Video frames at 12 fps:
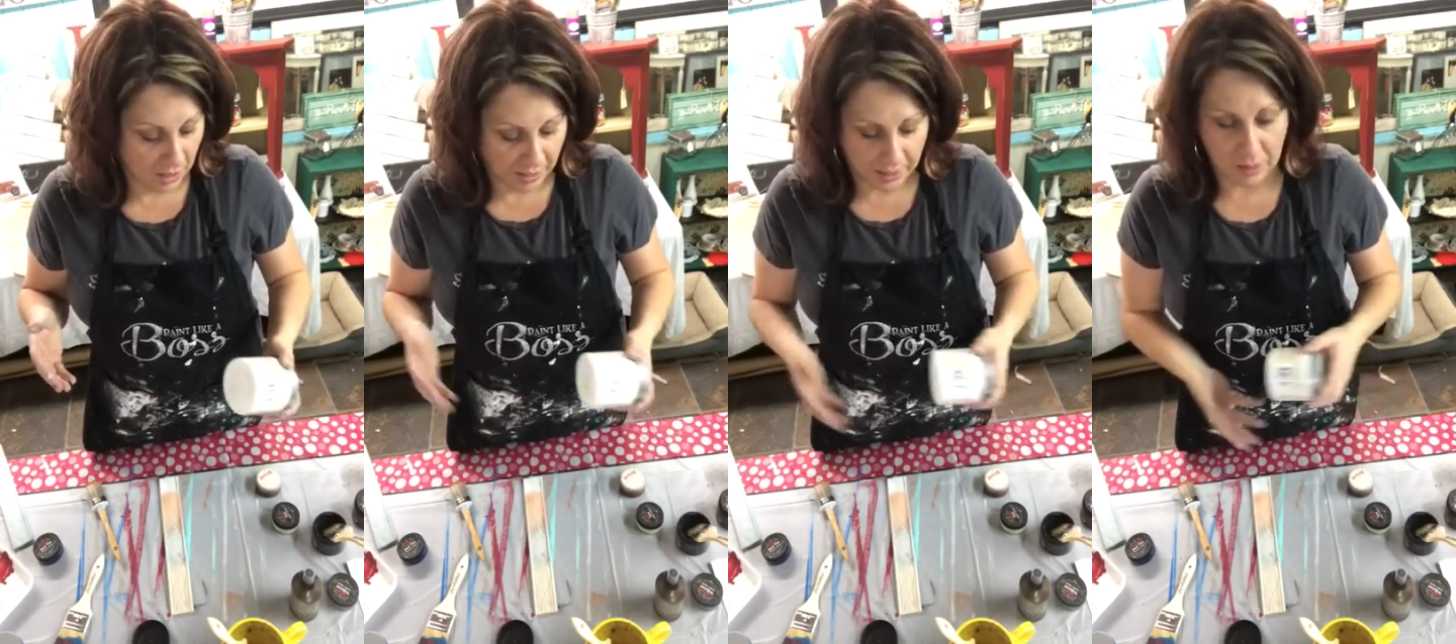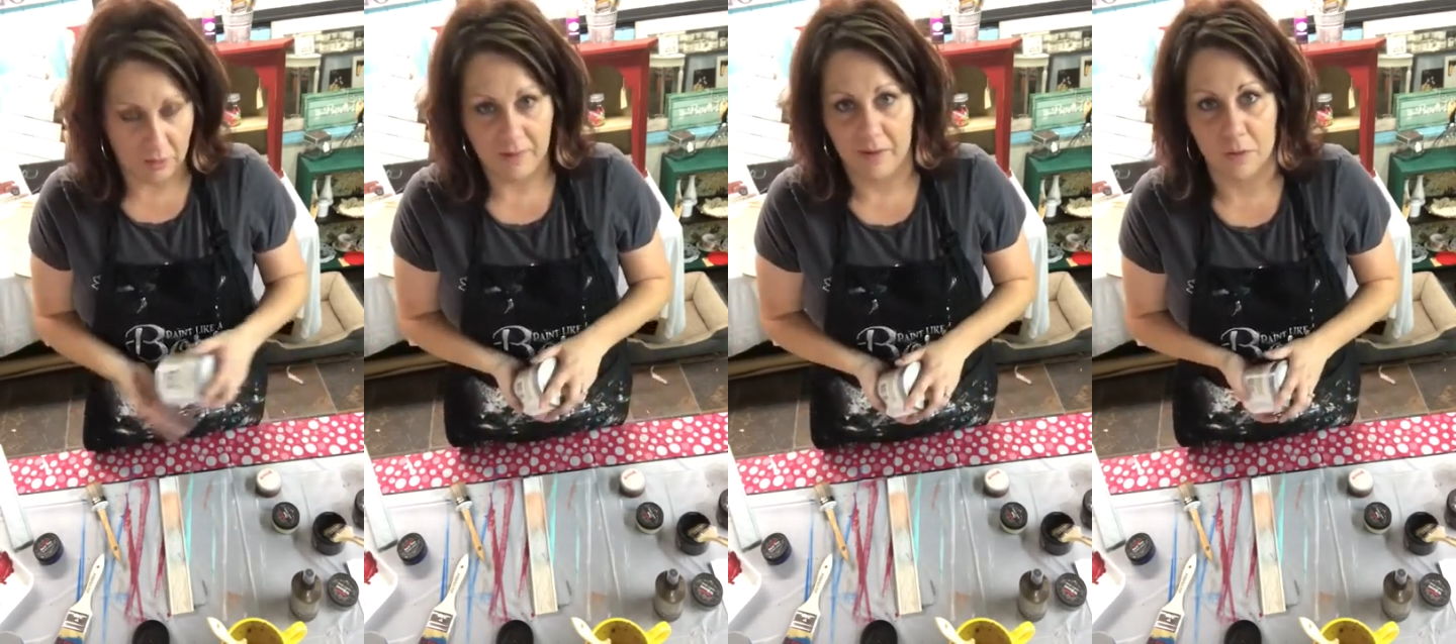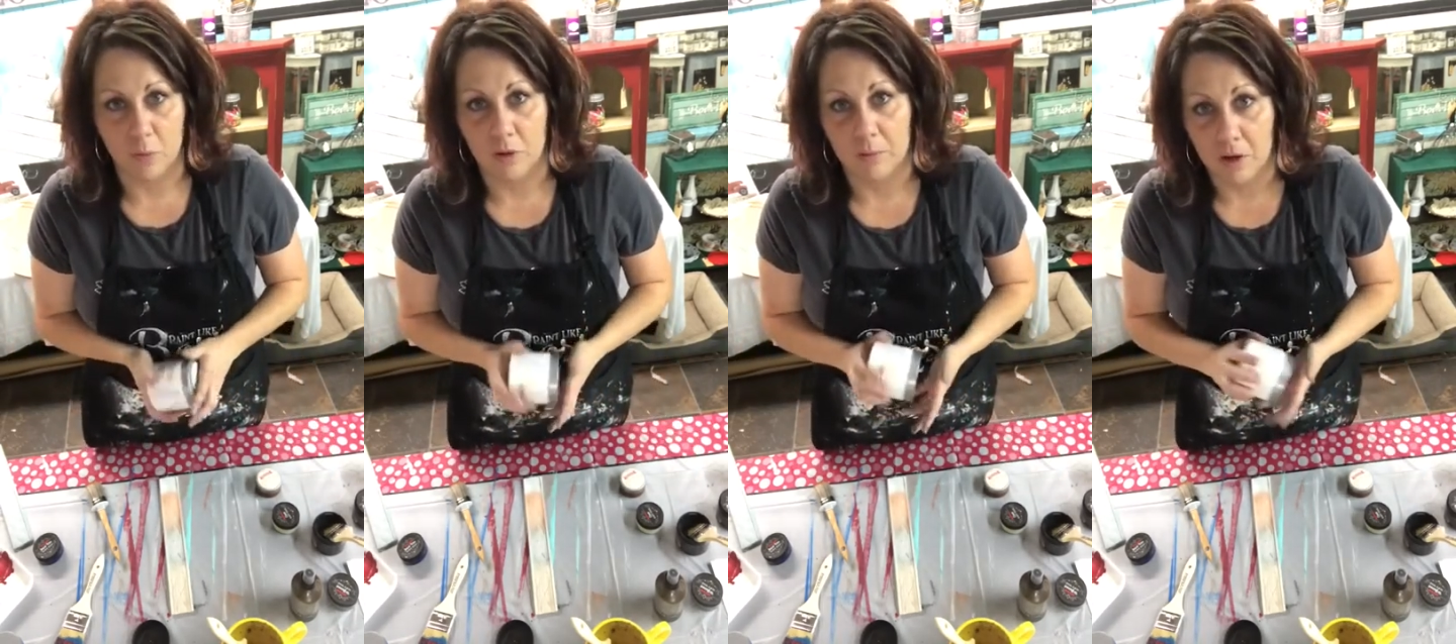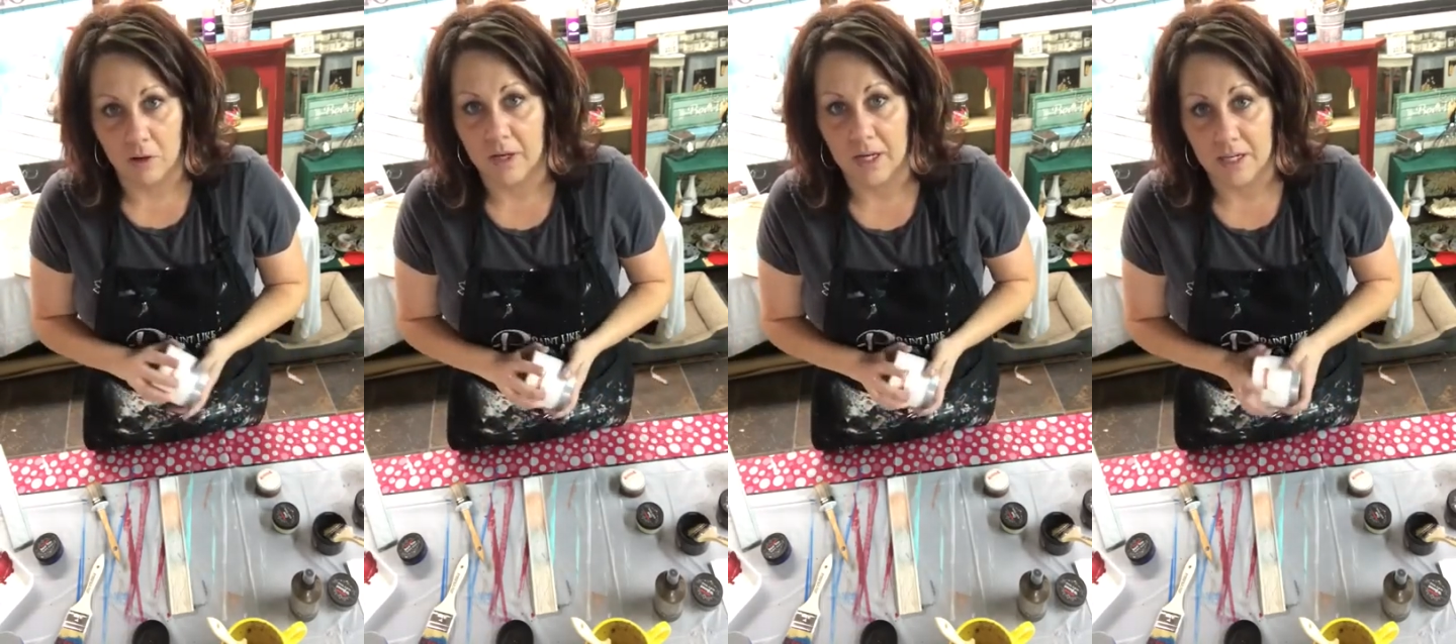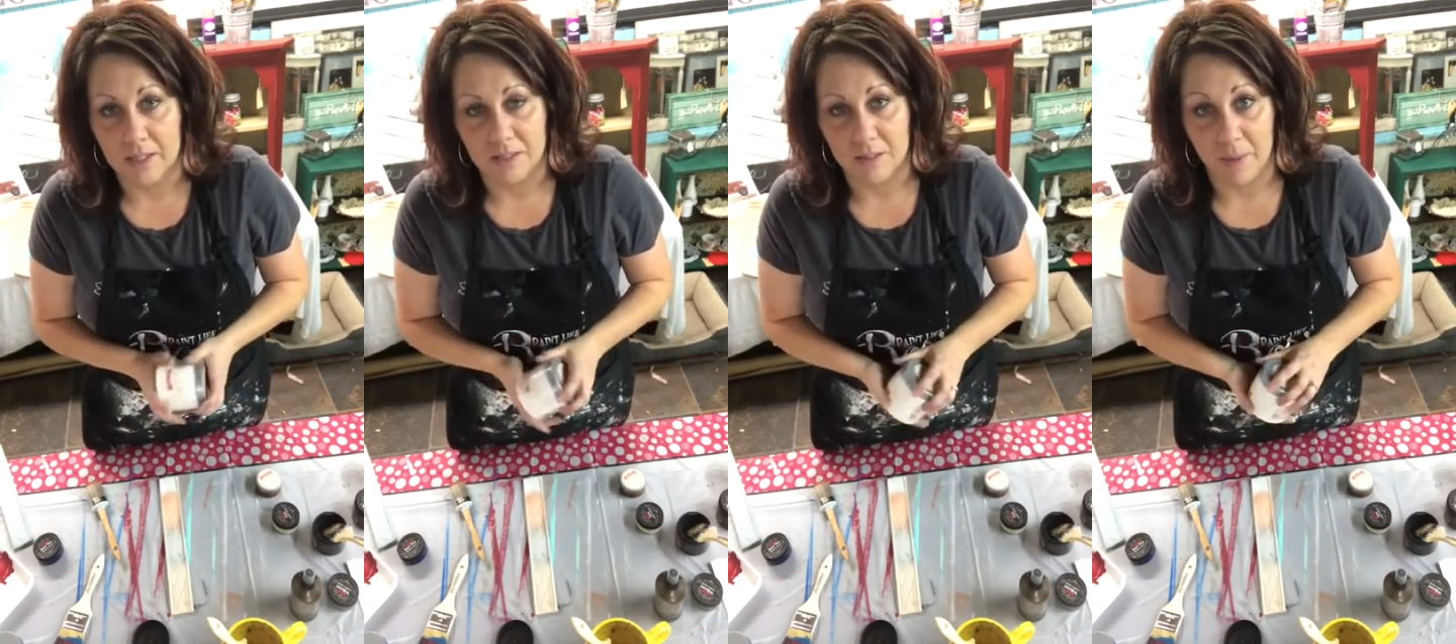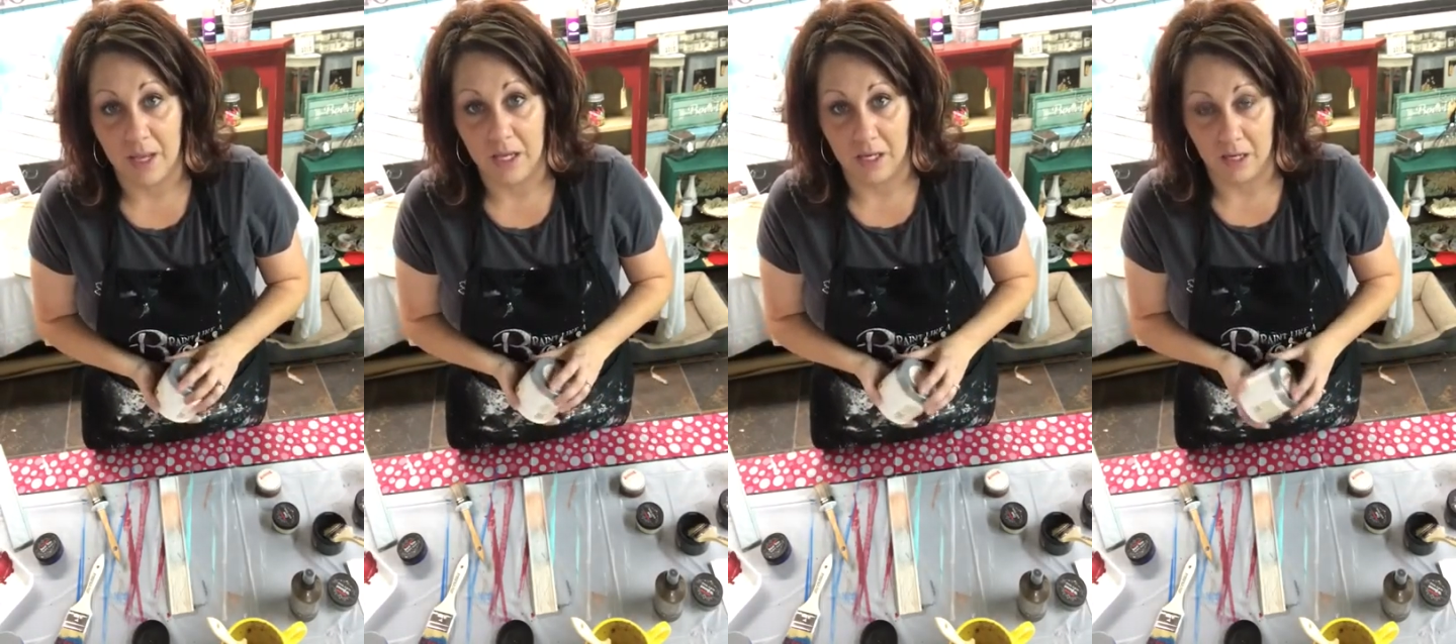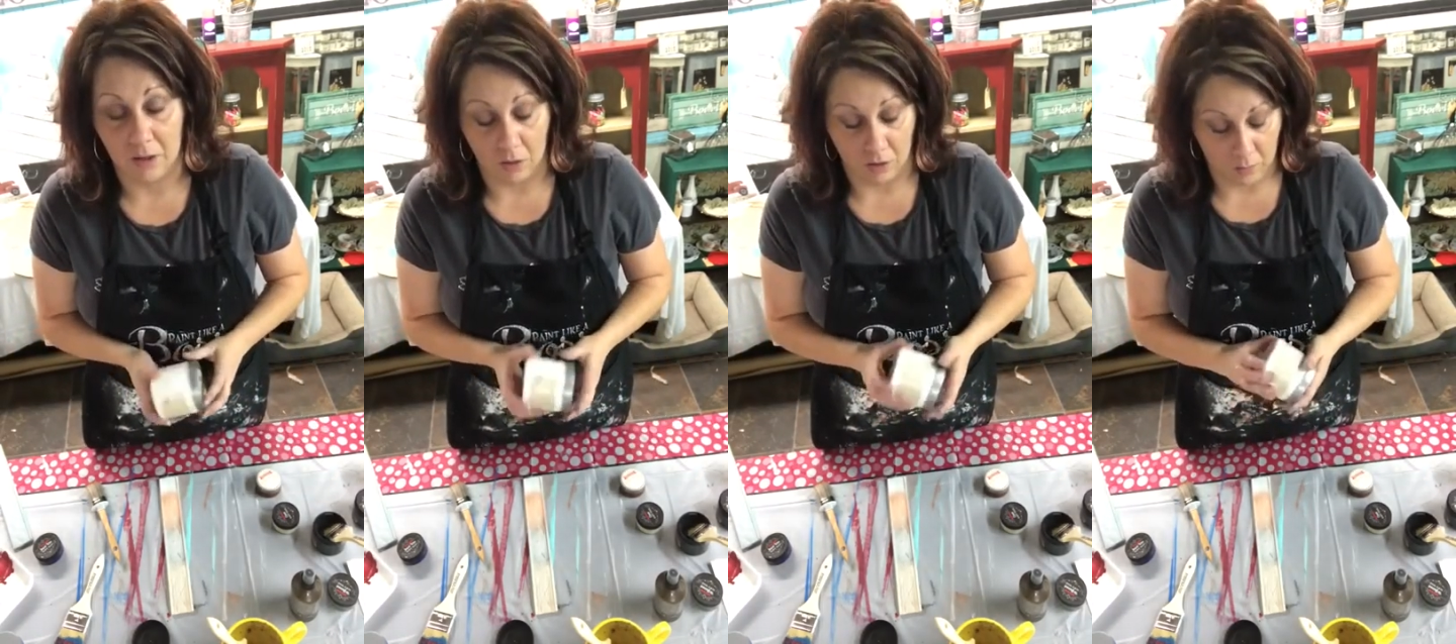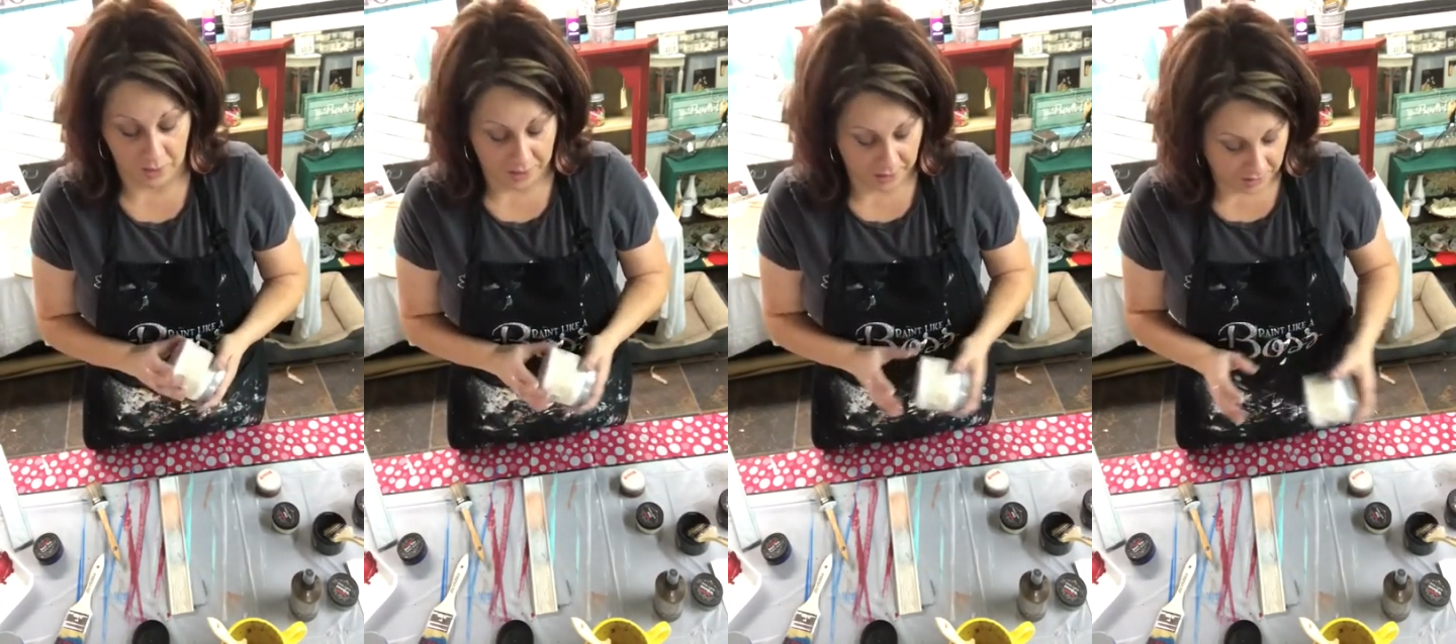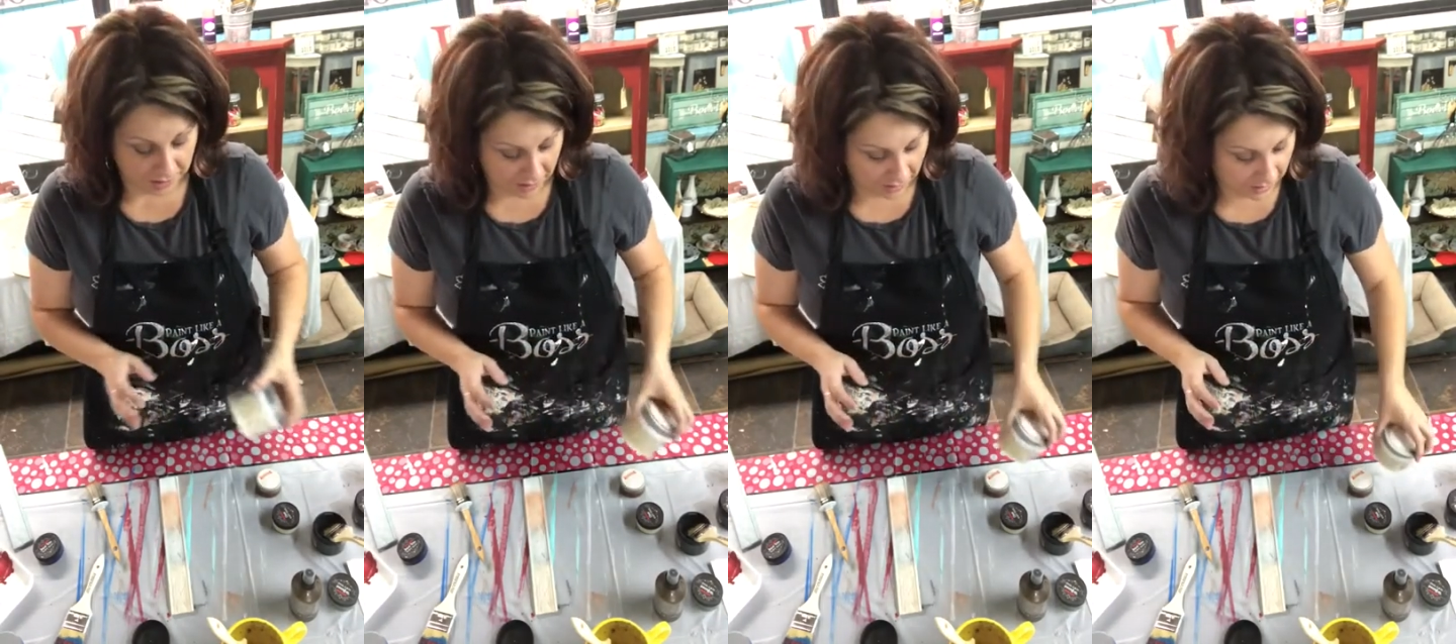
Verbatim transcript: and I don't ever have to worry about her getting into the paint and getting hurt with it.